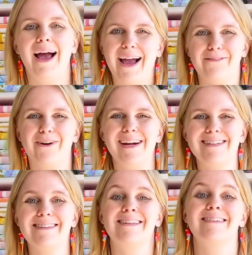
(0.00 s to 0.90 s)
Hi
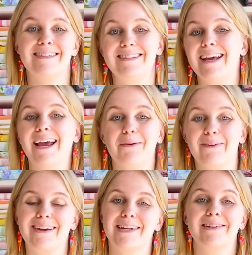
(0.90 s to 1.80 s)
friends! Today
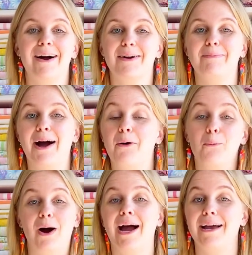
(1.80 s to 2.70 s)
we're going to talk about
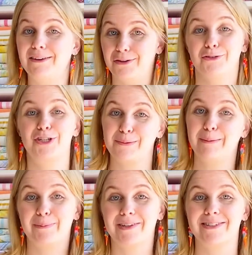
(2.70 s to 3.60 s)
why you should be
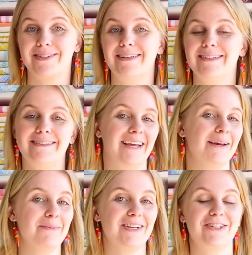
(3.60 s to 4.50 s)
purchasing
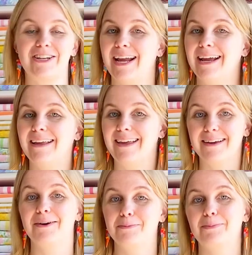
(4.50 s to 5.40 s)
damaged and
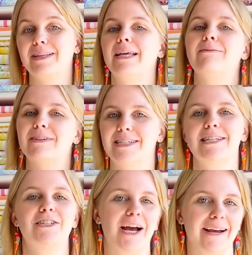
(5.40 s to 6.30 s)
incomplete
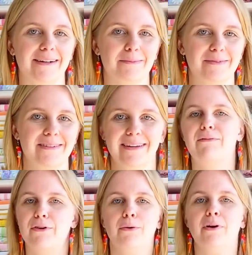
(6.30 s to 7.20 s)
vintage items.
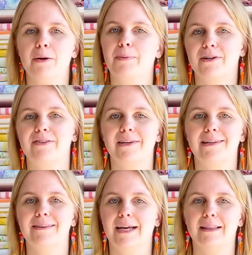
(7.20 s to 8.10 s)
If you are a
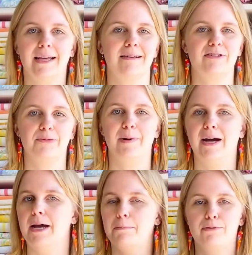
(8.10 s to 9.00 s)
person that likes to
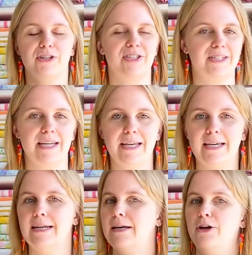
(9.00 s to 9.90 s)
buy
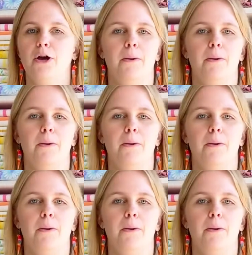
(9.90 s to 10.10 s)
pristine,